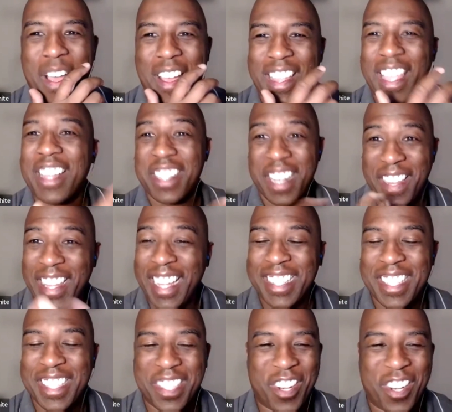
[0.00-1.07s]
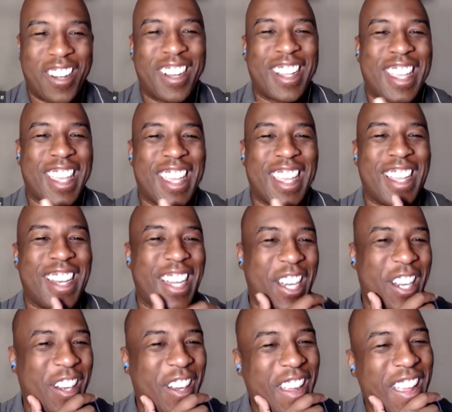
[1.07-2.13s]
podcast, and I'd like to start again
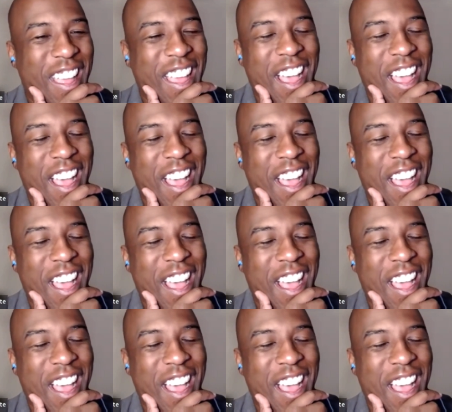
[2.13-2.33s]
here.